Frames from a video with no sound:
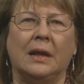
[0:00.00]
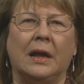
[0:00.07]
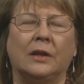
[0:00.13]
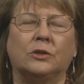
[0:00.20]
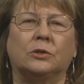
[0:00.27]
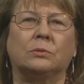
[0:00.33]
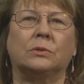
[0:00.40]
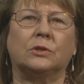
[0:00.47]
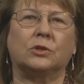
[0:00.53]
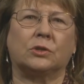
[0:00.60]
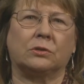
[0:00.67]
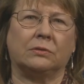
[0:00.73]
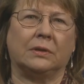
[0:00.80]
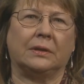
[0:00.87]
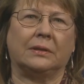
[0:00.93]
and to
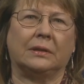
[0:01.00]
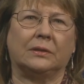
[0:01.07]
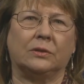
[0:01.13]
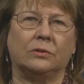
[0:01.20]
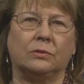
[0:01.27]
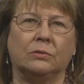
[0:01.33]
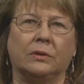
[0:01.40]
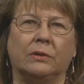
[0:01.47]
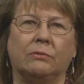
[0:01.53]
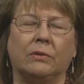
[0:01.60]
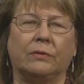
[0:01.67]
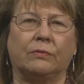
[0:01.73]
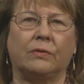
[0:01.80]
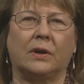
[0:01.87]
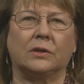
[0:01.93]
ensuring that the newly
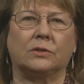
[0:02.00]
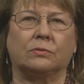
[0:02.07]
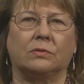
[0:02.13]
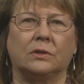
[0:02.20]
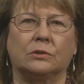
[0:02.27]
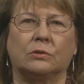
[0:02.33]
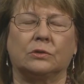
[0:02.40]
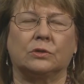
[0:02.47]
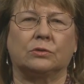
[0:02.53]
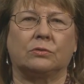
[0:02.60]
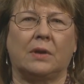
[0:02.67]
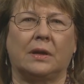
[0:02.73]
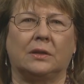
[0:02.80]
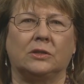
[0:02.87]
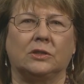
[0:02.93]
refreshed research
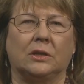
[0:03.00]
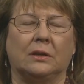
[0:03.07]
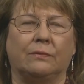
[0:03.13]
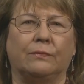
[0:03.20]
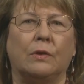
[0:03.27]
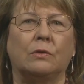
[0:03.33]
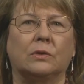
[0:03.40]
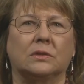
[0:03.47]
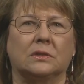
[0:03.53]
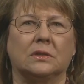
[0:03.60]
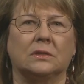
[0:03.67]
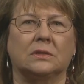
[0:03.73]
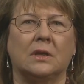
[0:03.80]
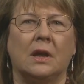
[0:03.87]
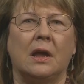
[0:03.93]
strategy
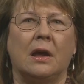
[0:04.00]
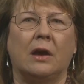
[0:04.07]
focuses